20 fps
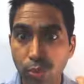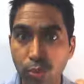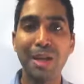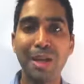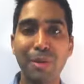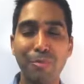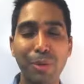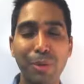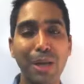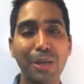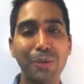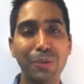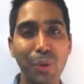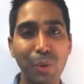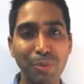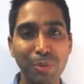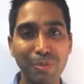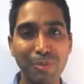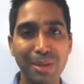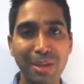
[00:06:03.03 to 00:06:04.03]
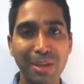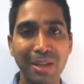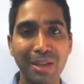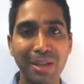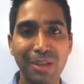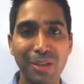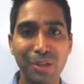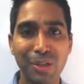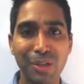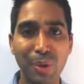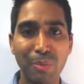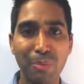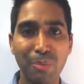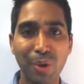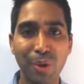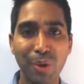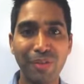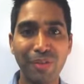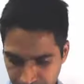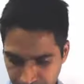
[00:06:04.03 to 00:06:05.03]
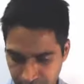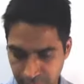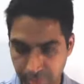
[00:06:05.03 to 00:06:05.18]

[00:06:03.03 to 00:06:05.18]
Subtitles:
But I do hope to be doing more of them.